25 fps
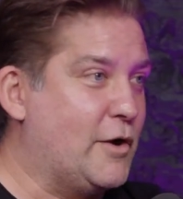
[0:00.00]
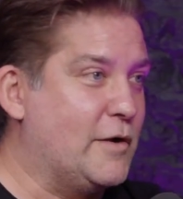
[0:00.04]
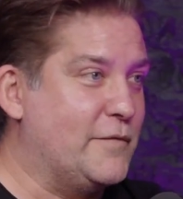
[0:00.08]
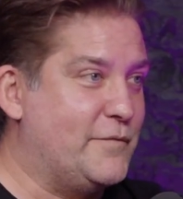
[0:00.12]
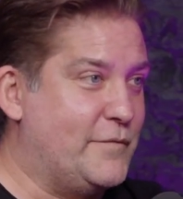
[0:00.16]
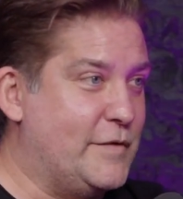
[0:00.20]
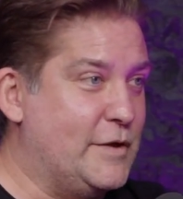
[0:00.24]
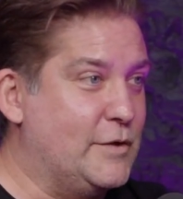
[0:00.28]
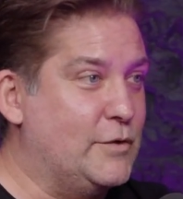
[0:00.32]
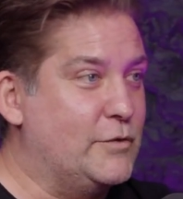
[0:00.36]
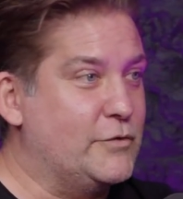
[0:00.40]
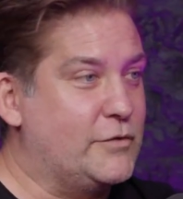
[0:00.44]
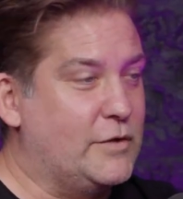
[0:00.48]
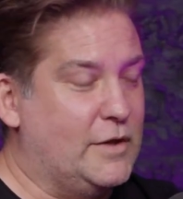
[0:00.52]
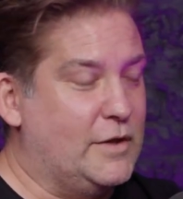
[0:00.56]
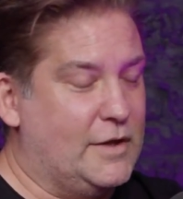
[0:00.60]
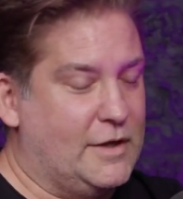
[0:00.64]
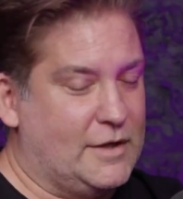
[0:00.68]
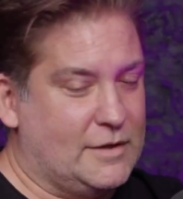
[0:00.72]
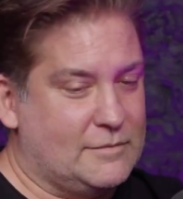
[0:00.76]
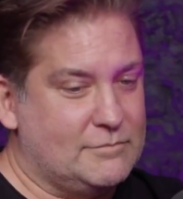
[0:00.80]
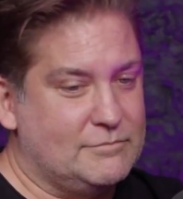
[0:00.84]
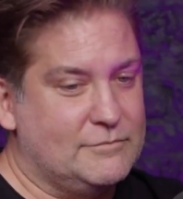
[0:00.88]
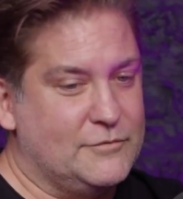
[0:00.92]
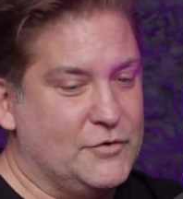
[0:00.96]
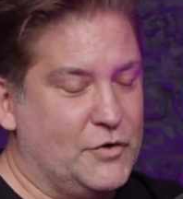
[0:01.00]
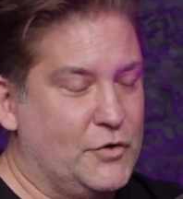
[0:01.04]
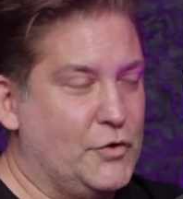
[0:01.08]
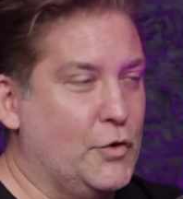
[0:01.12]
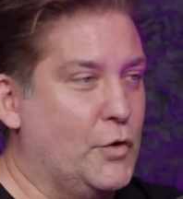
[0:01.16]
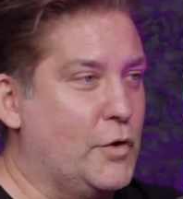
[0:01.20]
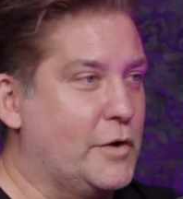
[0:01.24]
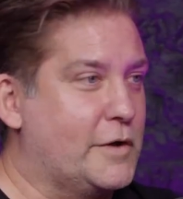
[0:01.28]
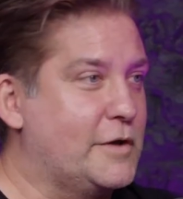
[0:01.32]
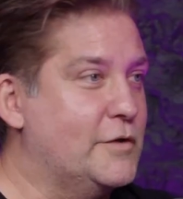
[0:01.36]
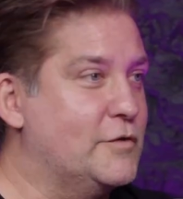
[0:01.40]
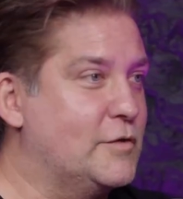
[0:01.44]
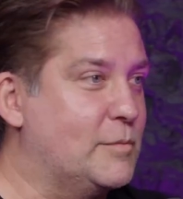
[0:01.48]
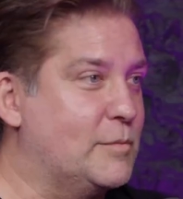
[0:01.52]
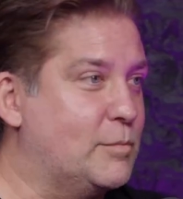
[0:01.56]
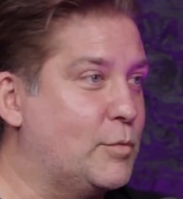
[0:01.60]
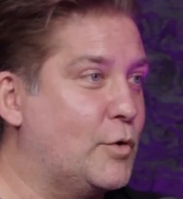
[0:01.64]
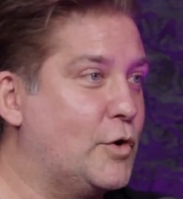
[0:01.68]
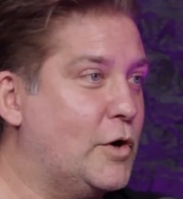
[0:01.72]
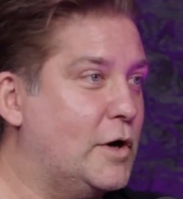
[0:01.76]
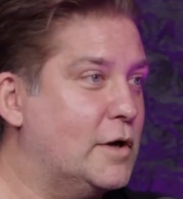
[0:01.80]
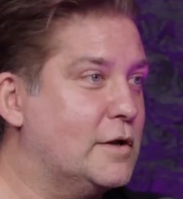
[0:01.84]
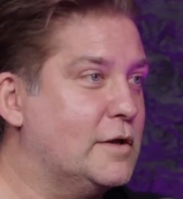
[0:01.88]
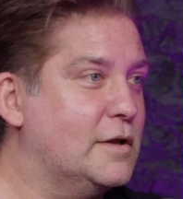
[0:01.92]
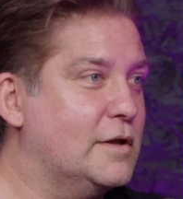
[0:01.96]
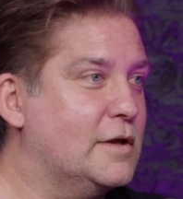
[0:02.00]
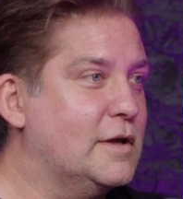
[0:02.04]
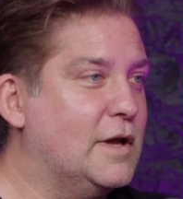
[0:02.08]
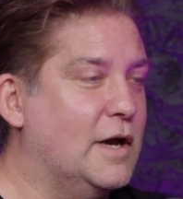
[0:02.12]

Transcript: it feels like okay. New York is abroad.